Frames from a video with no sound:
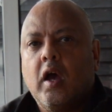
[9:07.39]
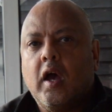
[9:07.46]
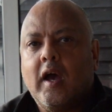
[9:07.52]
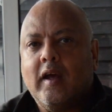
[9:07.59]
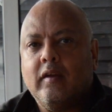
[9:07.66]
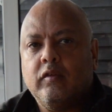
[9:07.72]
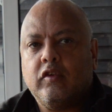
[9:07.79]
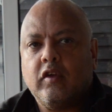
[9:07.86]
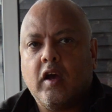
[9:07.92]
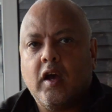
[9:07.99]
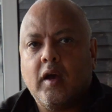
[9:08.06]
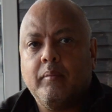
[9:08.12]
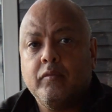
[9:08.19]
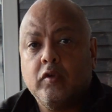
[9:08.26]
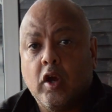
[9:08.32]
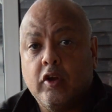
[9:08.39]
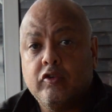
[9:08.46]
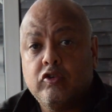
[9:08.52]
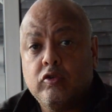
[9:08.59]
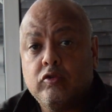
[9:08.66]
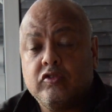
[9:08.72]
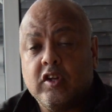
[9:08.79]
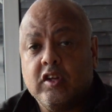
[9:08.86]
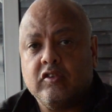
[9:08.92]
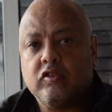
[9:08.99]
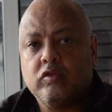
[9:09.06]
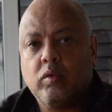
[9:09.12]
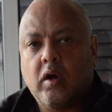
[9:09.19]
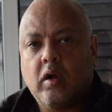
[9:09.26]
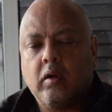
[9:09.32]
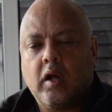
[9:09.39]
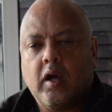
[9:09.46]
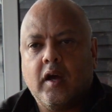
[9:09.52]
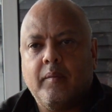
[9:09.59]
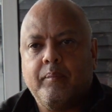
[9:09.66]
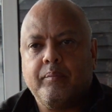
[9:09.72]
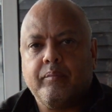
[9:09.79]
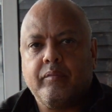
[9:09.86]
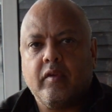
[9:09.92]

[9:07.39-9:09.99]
And use these as well